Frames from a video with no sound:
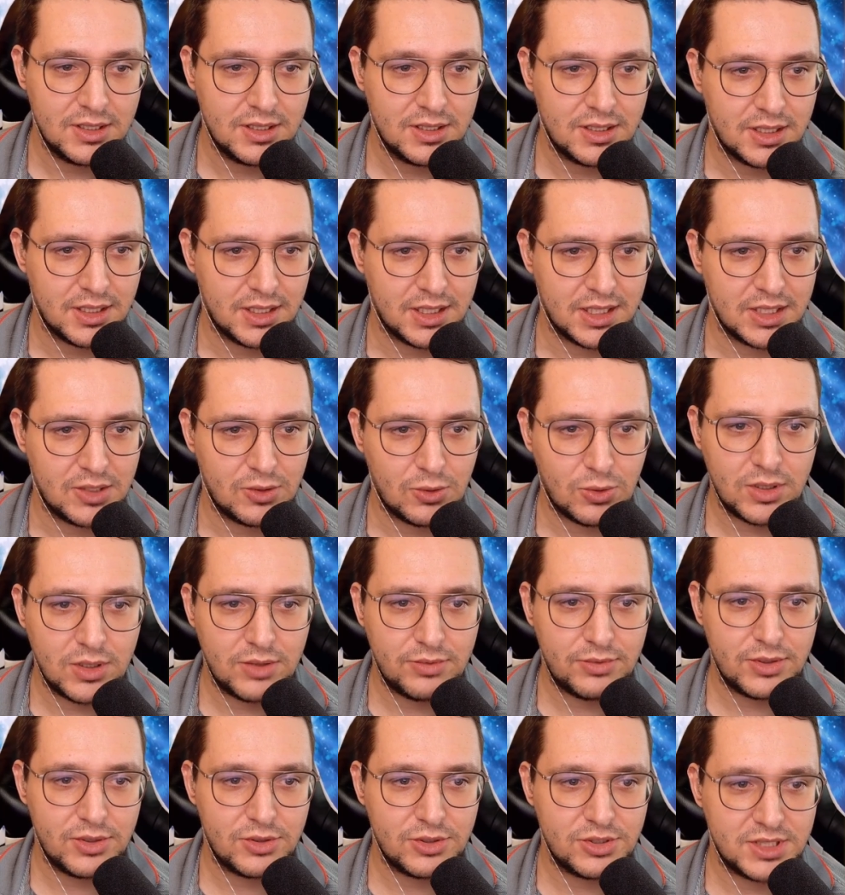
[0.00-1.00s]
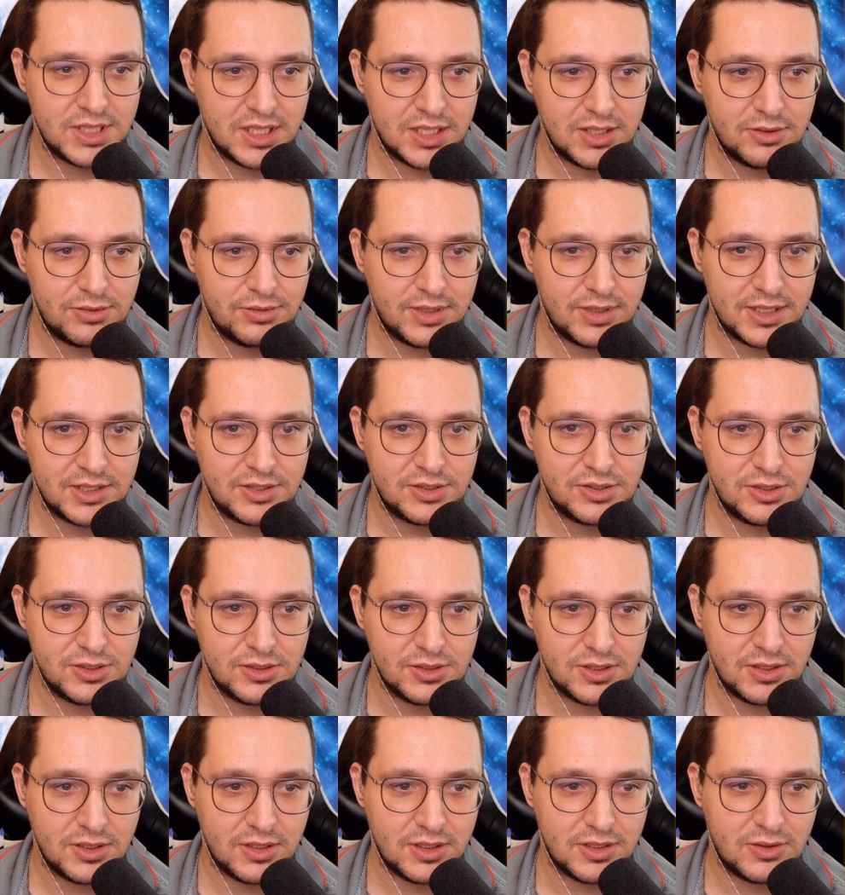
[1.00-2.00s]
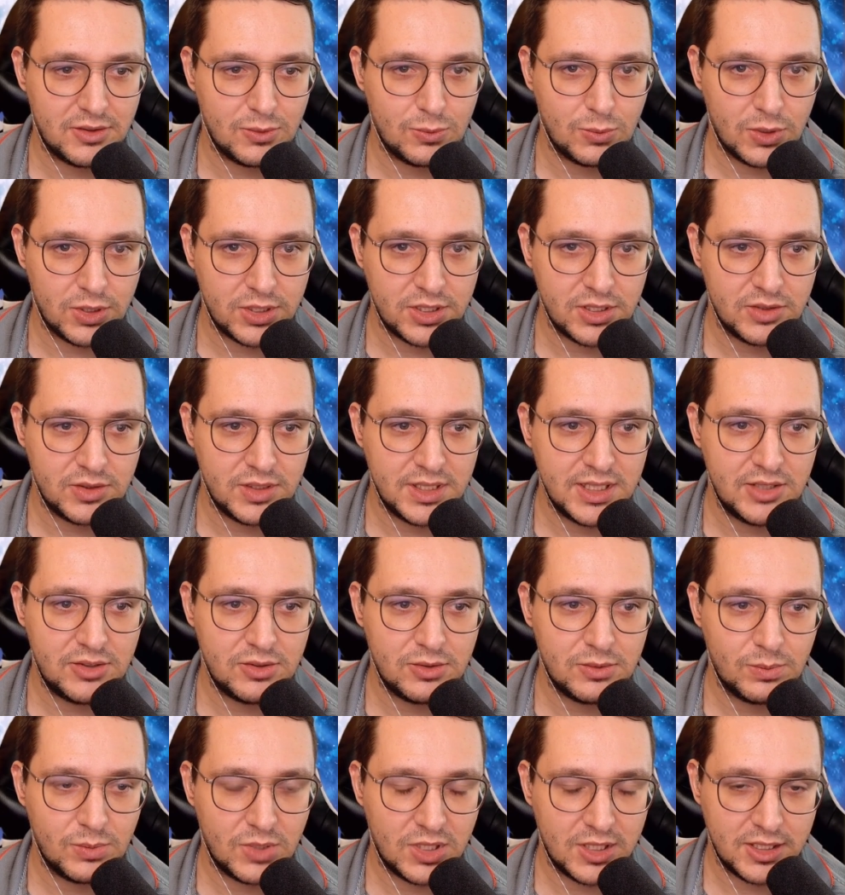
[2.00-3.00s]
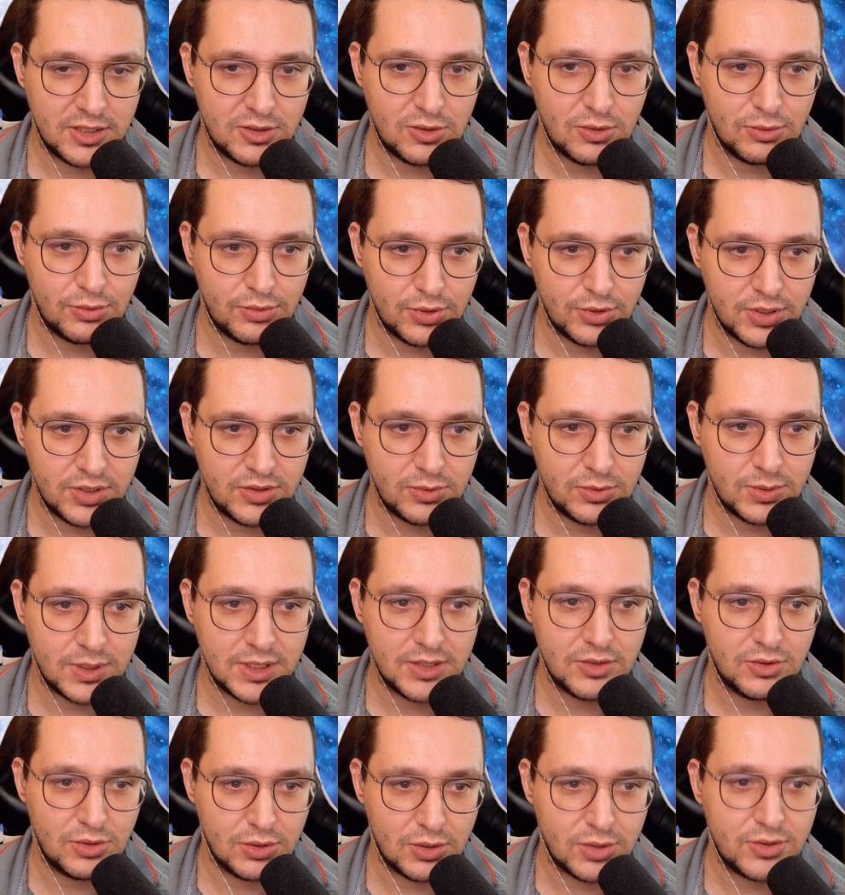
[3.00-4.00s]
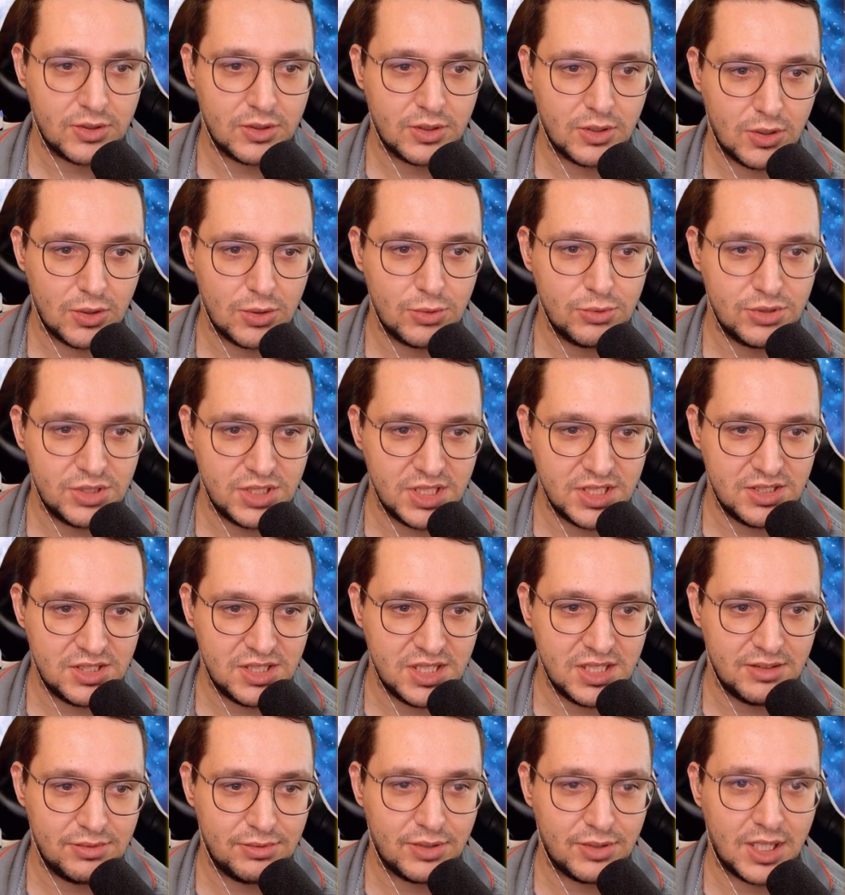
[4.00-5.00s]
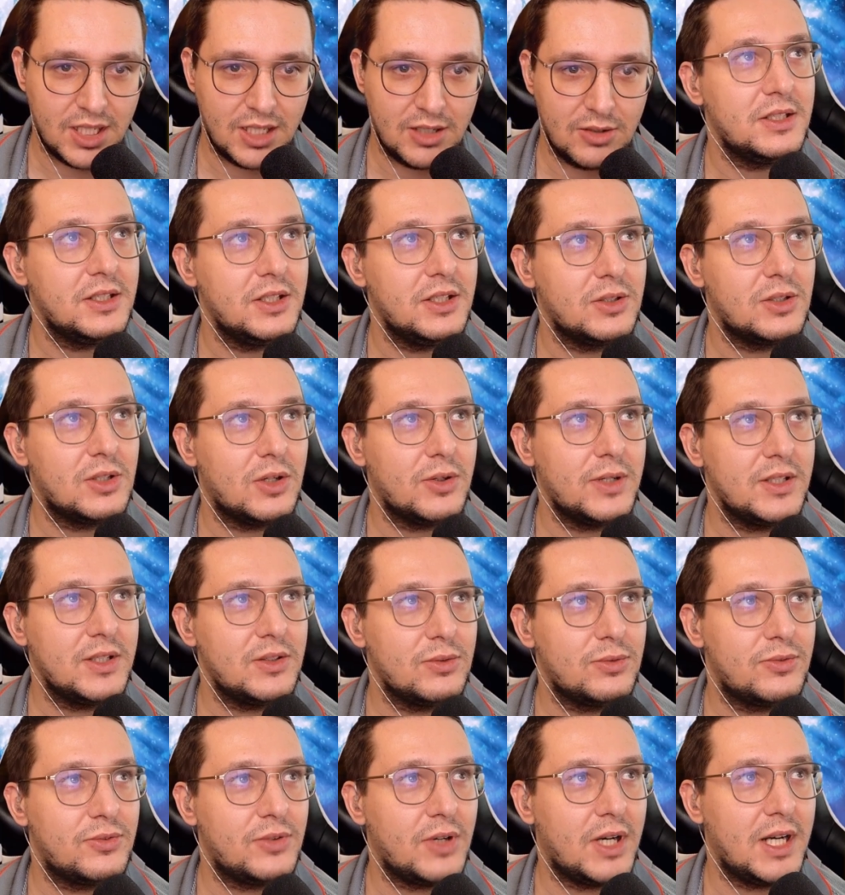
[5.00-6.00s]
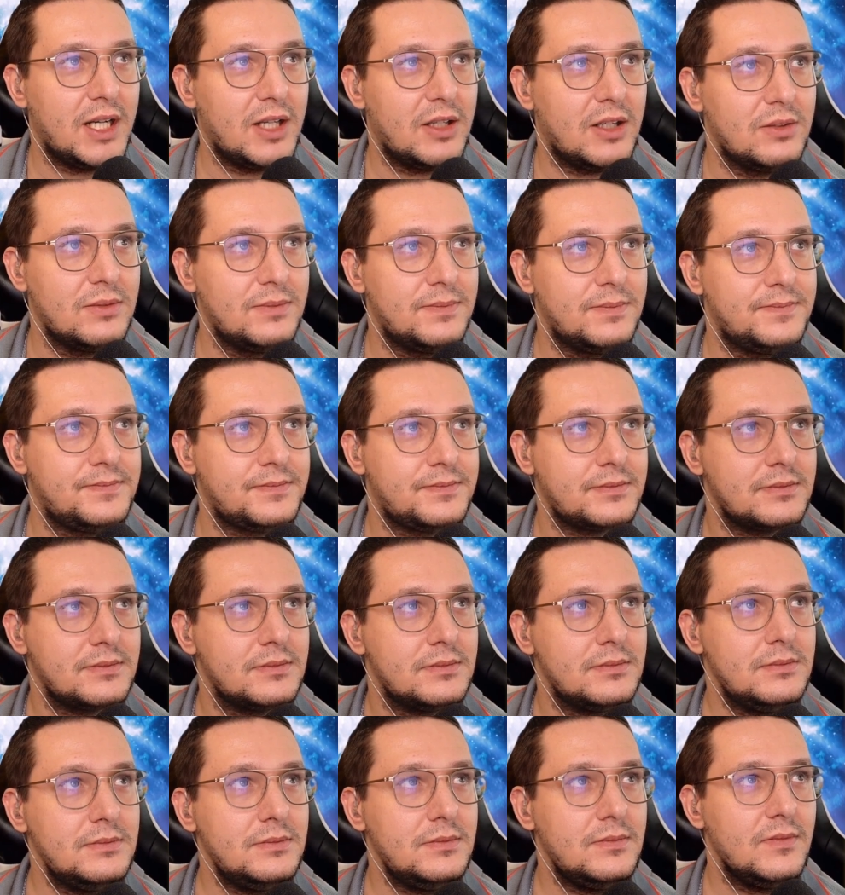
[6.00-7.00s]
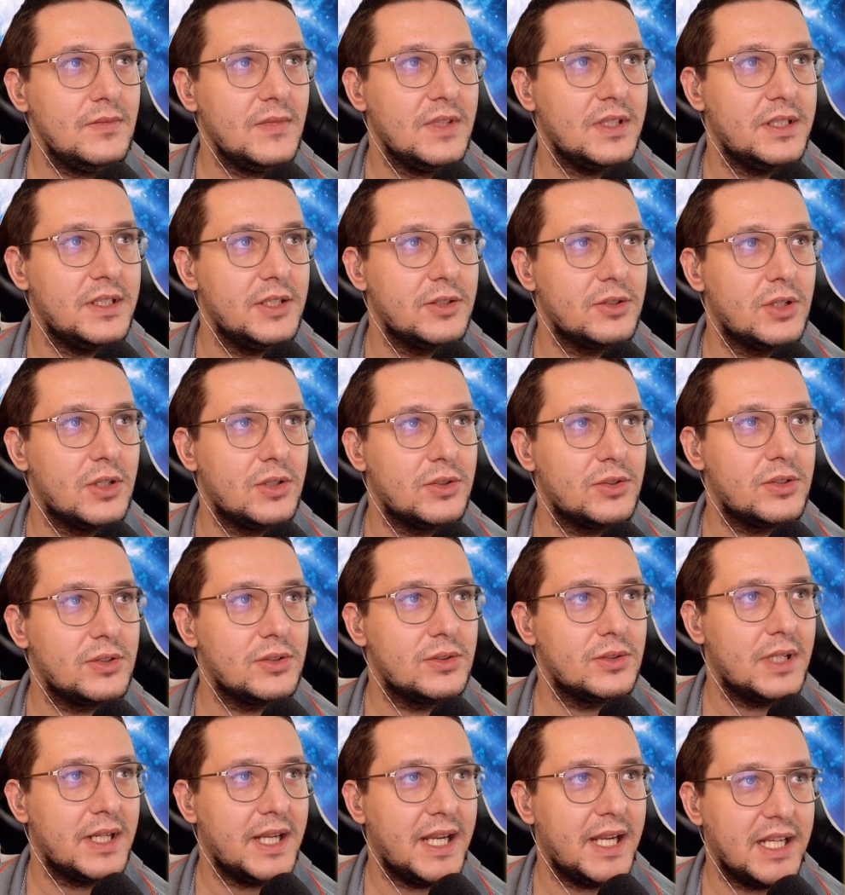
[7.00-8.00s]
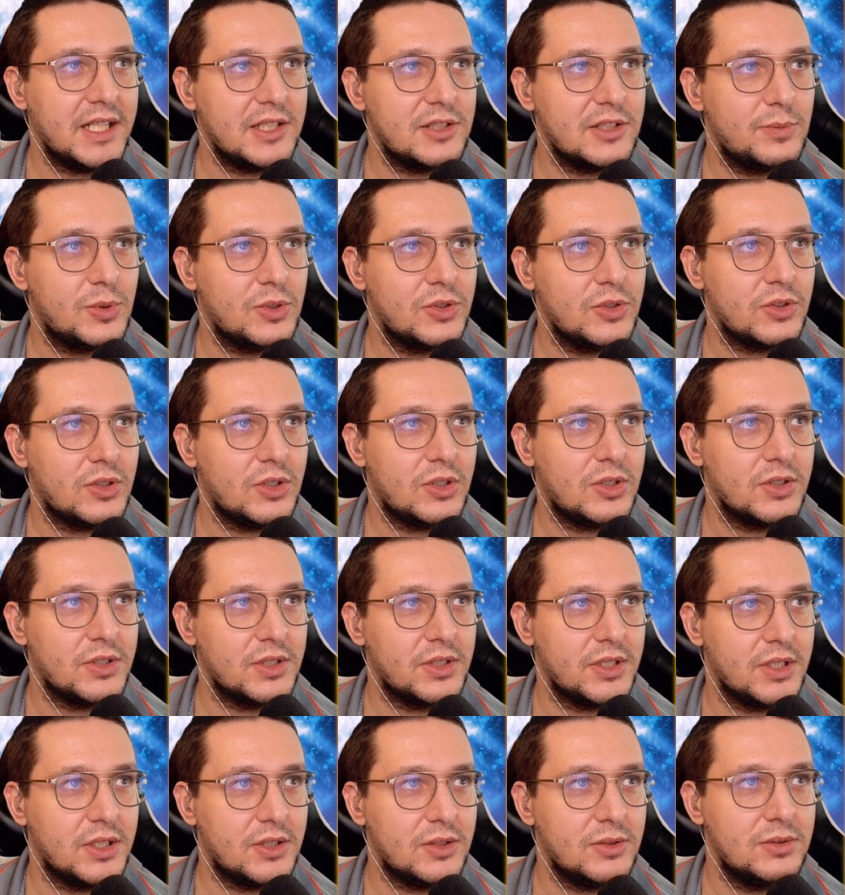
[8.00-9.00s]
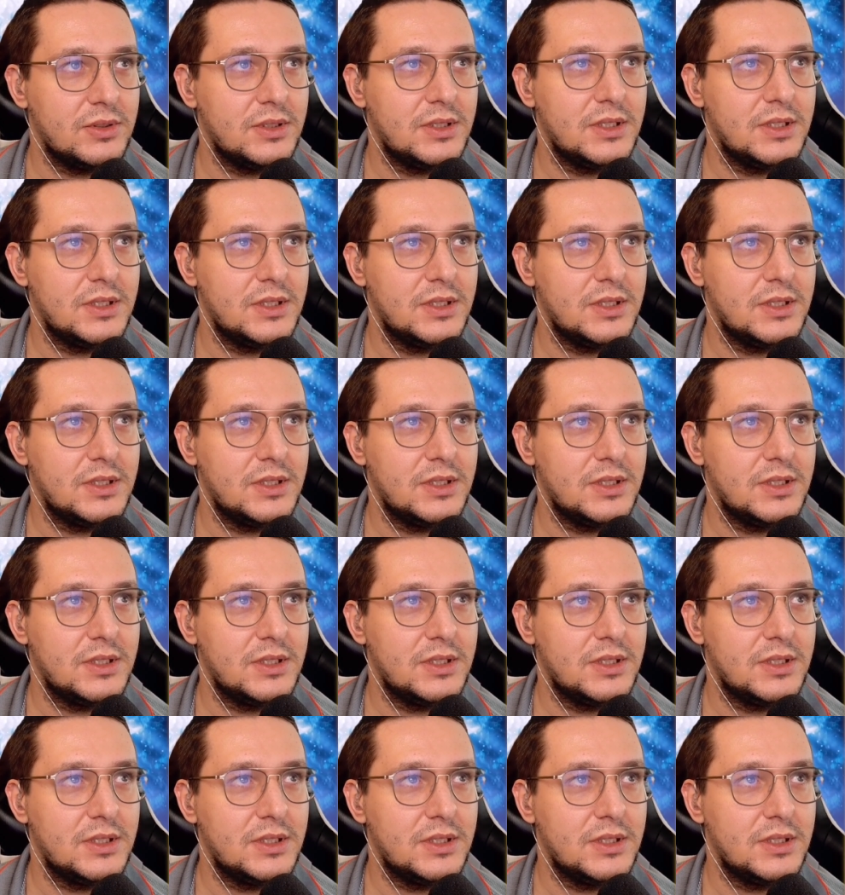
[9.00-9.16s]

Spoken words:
And in order for those sound effects to work, you need to convert to a .ogg file. You go here to File, you go to Export Audio,